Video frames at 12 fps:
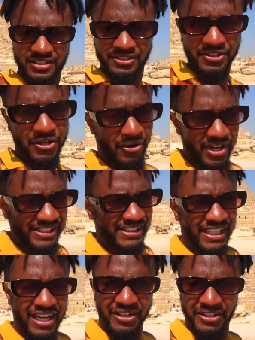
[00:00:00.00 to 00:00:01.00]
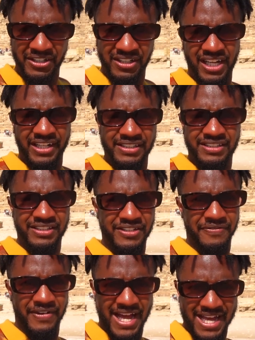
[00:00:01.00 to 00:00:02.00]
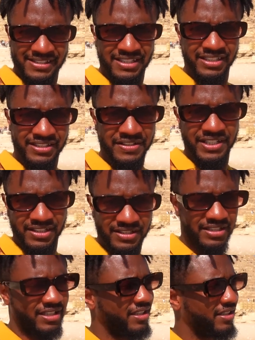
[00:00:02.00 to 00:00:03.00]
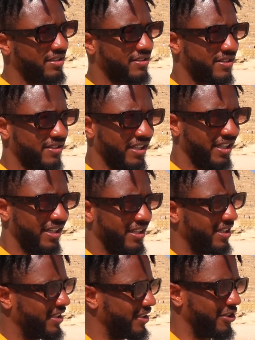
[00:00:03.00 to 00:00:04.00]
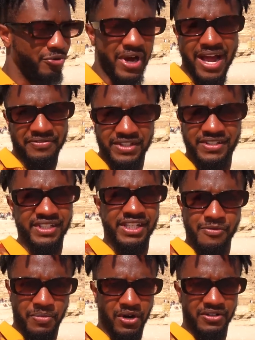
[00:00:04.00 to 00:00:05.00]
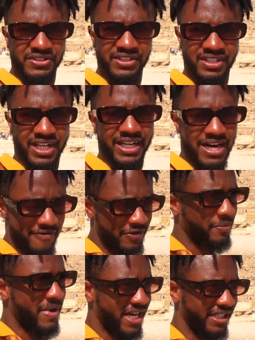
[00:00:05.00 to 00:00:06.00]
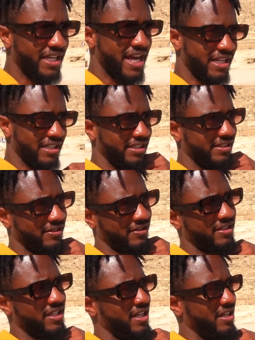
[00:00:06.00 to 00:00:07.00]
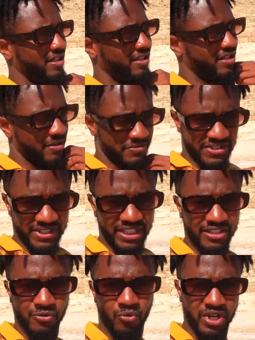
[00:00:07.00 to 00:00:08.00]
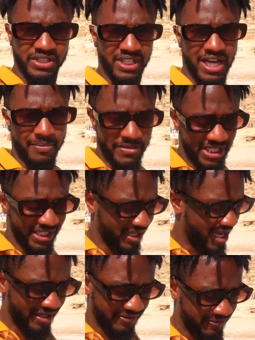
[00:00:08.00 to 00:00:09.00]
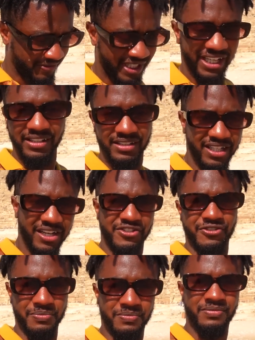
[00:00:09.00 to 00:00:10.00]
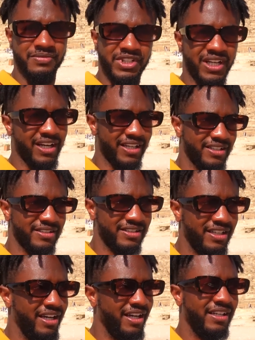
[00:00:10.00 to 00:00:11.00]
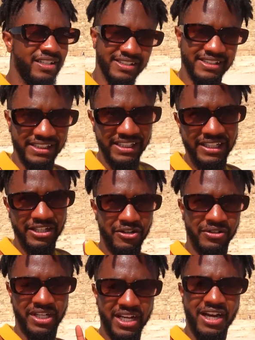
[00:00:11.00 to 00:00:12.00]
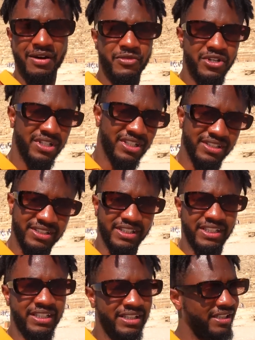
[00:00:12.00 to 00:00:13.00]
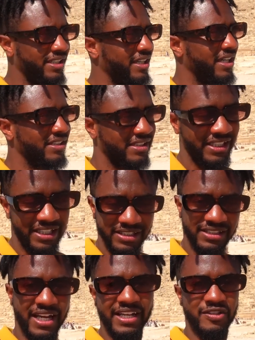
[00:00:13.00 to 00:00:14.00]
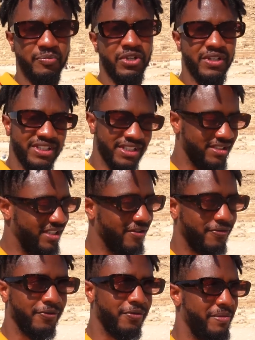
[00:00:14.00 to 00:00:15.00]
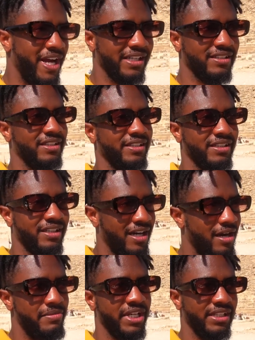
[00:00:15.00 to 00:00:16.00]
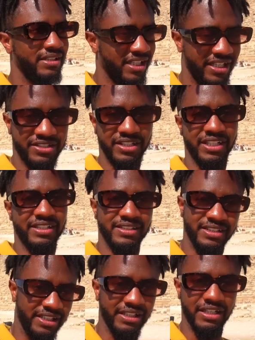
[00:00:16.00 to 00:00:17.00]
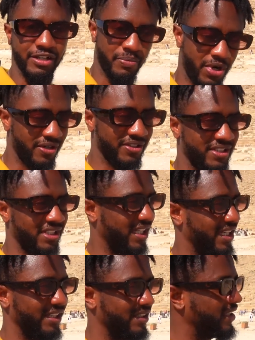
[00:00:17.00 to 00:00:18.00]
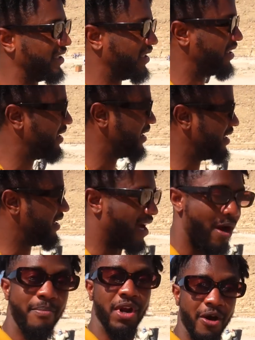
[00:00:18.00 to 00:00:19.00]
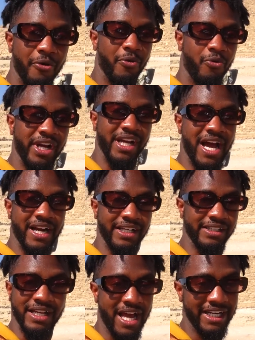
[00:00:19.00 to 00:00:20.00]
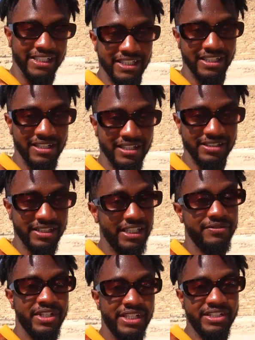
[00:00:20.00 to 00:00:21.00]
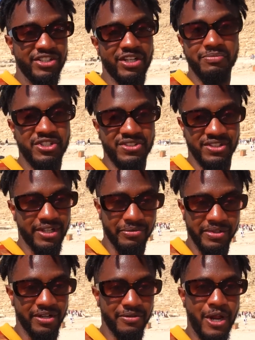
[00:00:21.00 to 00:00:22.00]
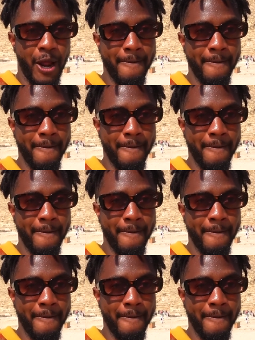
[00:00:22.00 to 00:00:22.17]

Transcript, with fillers: It's crazy out here. Like the vastness of these things, you have to see in person. Like everybody got at least come see this one time in their life and touch them. Because to see it on camera, to see see it in textbooks is different from actually coming and touching it and seeing it in person. Like I'm blown away how they how they did this. And even the Egyptians don't know